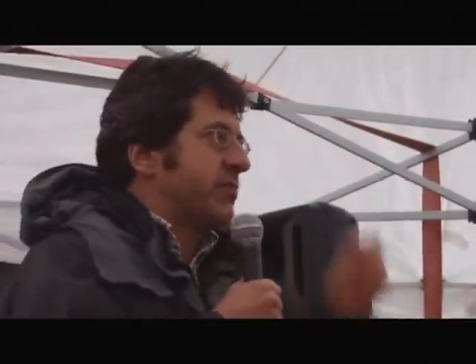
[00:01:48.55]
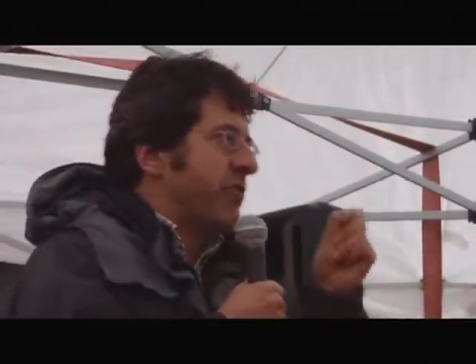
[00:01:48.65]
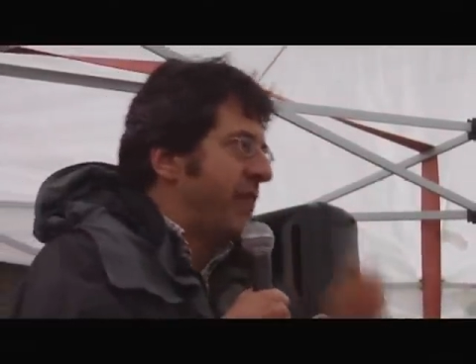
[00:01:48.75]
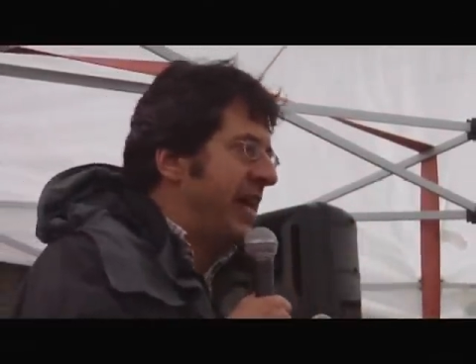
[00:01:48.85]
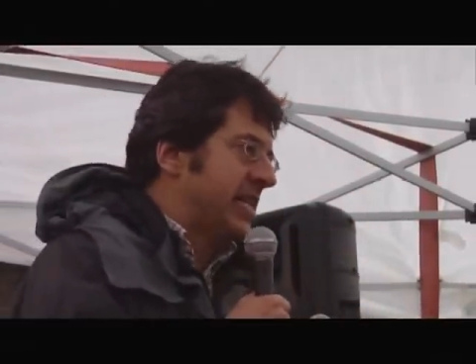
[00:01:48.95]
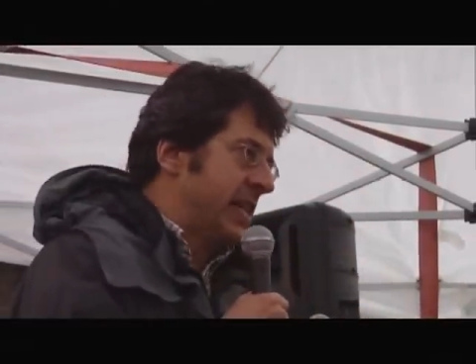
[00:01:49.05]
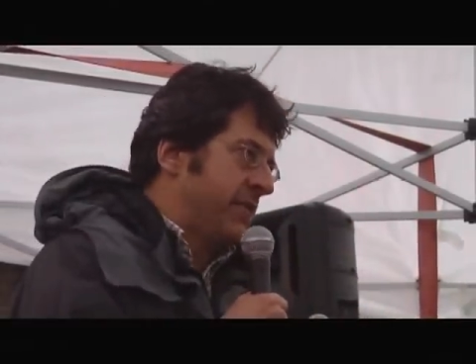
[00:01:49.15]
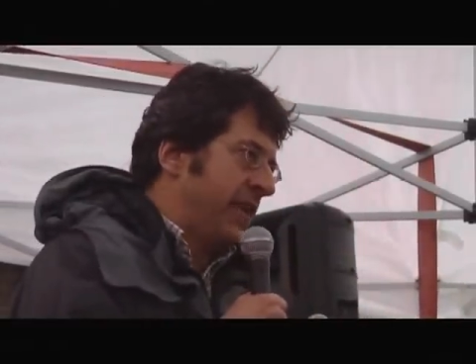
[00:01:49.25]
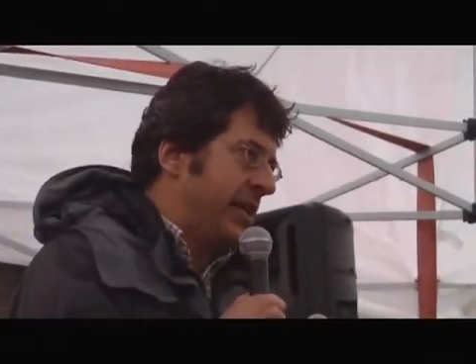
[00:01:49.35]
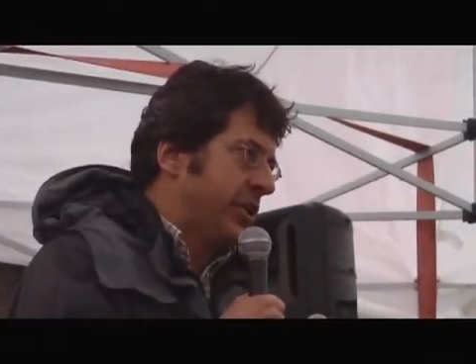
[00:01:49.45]
to prevent
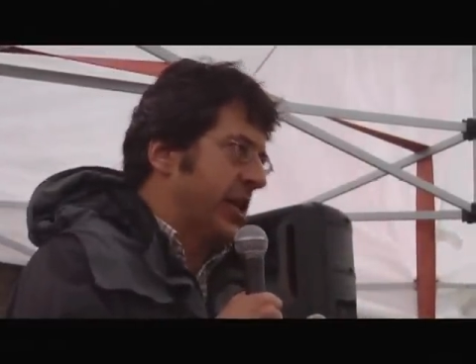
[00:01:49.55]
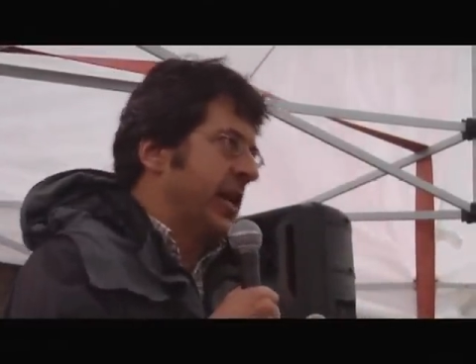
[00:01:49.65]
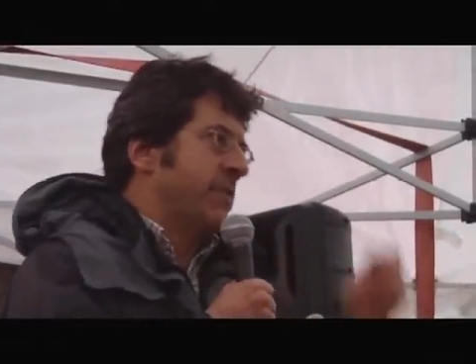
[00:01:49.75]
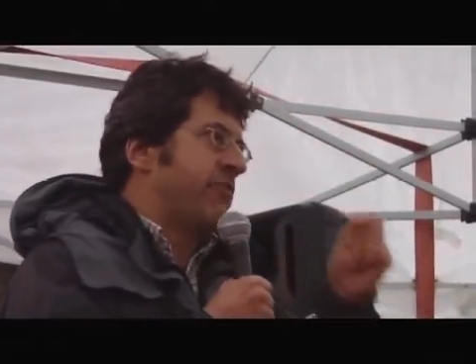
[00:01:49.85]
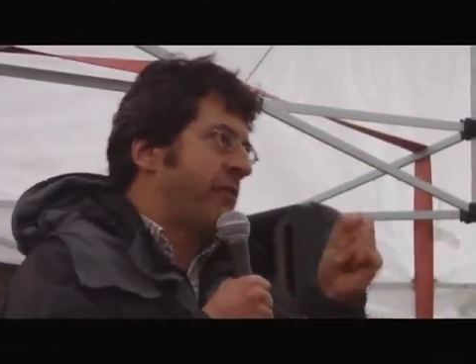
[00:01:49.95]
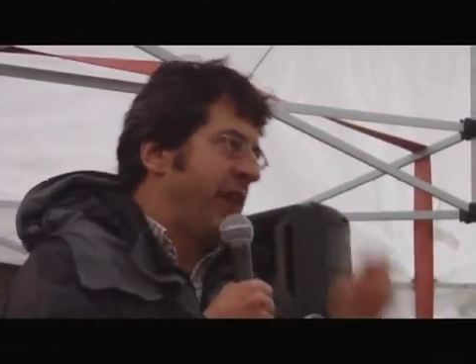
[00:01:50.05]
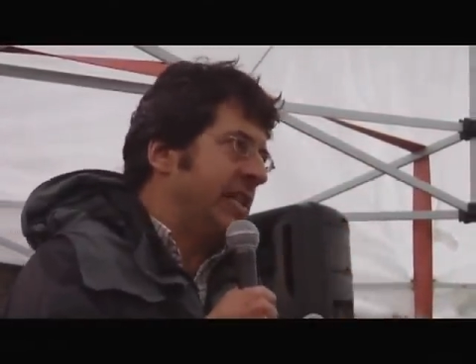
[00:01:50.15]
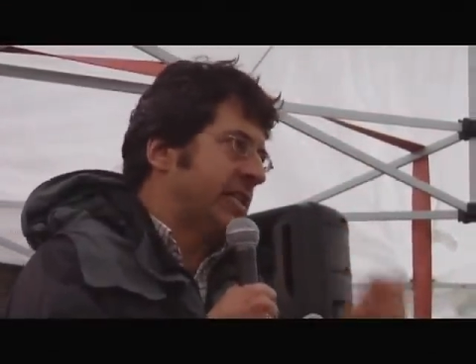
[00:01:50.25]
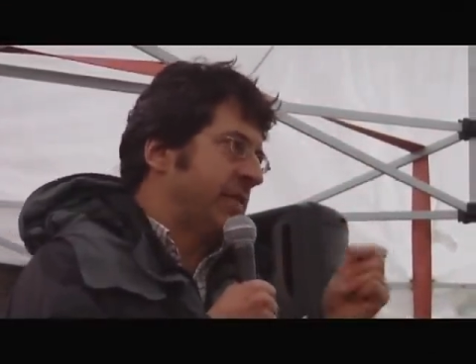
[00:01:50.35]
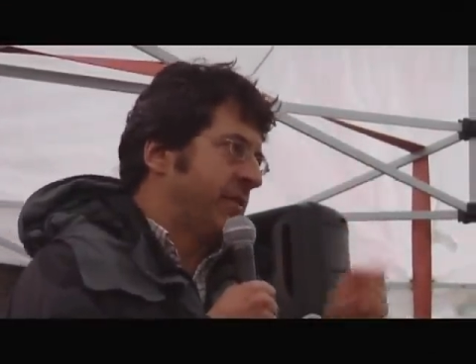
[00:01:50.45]
inflation, and it
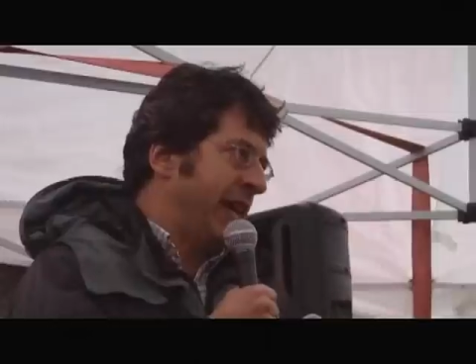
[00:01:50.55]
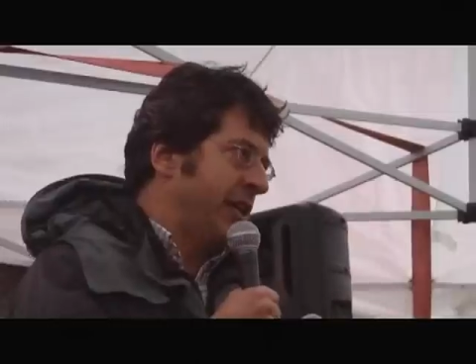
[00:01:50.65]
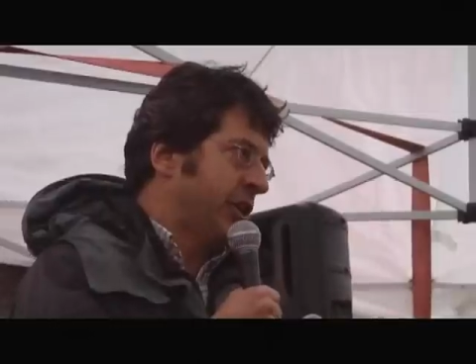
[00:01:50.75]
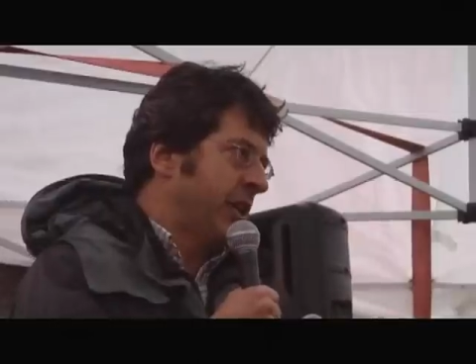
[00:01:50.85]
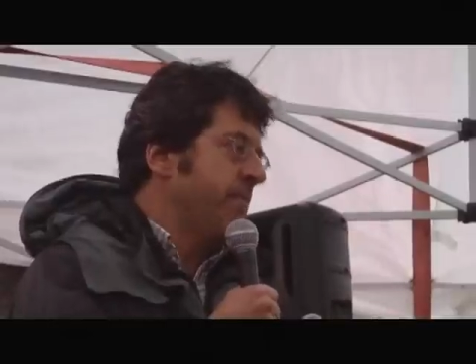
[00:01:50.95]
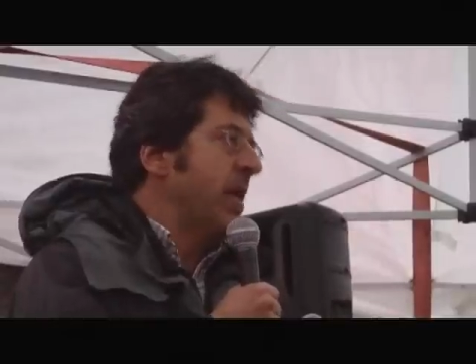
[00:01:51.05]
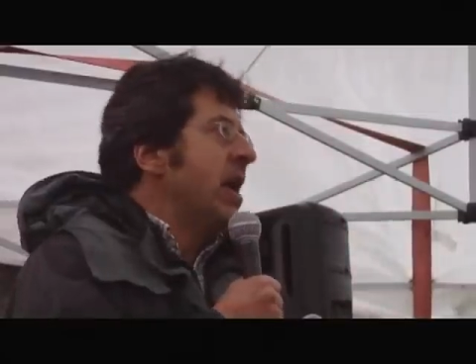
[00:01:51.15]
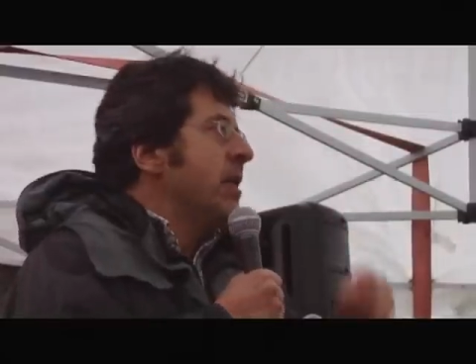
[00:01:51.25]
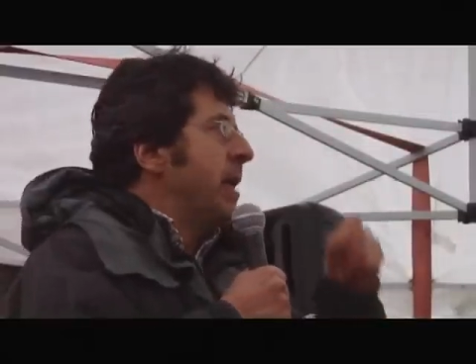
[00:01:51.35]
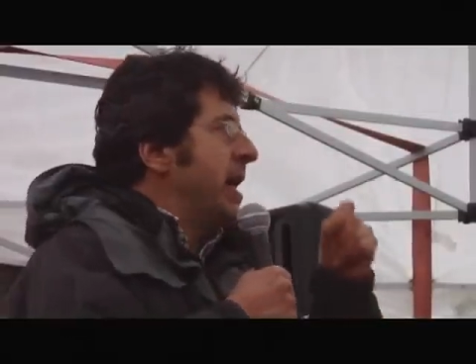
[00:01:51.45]
prevents inflation
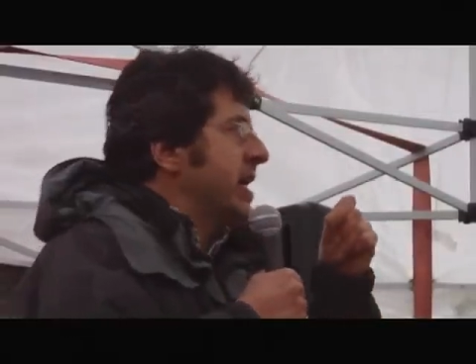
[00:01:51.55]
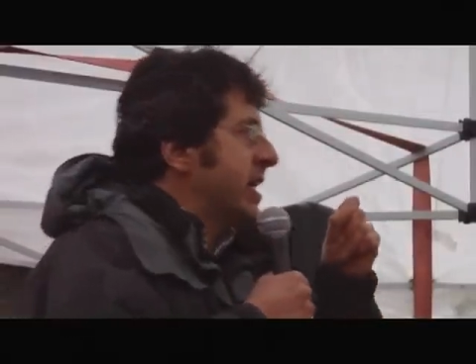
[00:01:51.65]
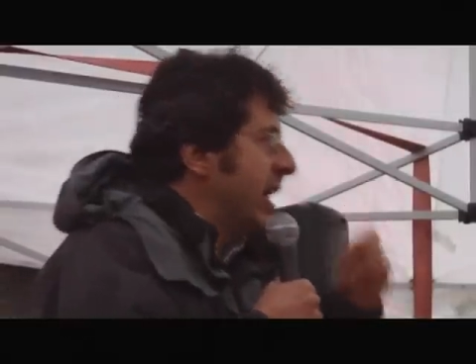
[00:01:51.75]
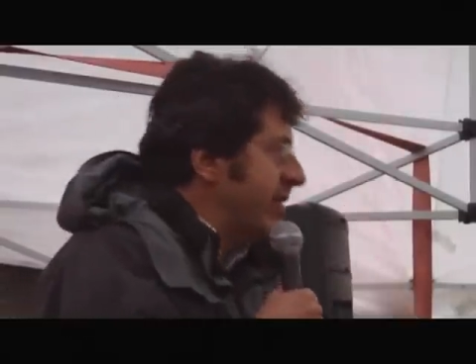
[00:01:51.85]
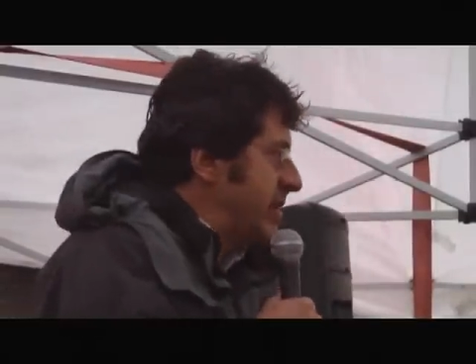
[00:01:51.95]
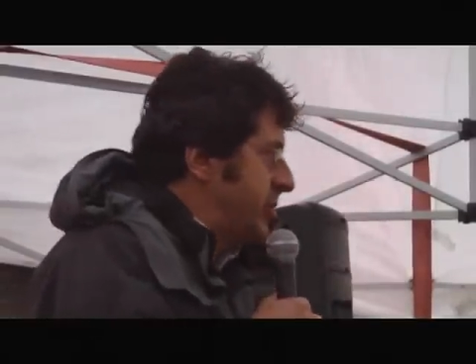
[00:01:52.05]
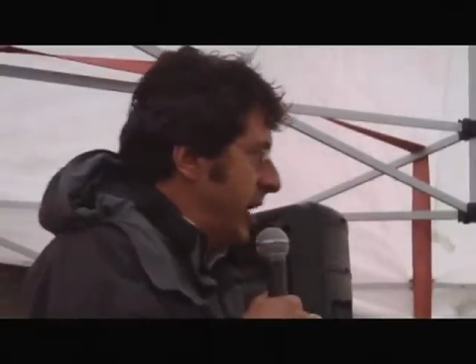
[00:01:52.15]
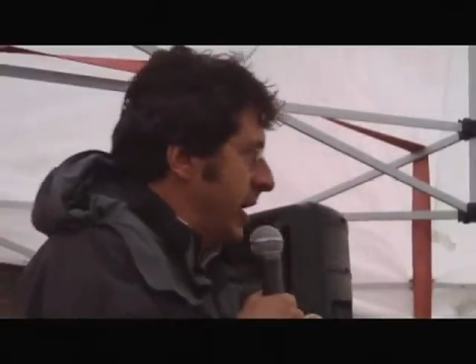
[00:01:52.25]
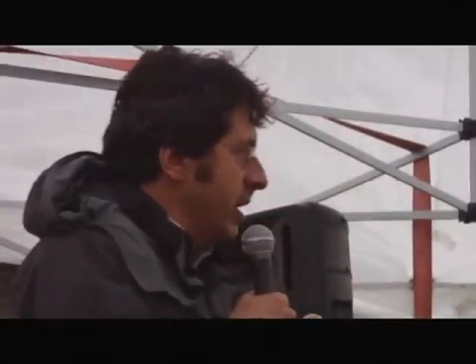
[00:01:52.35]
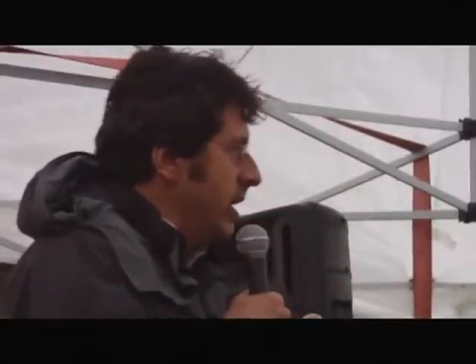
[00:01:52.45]
by
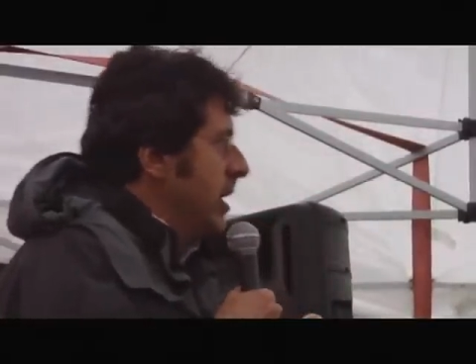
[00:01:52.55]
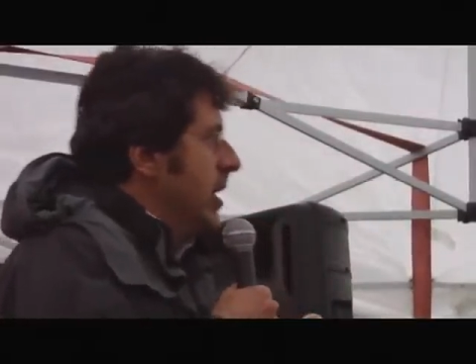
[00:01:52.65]
encouraging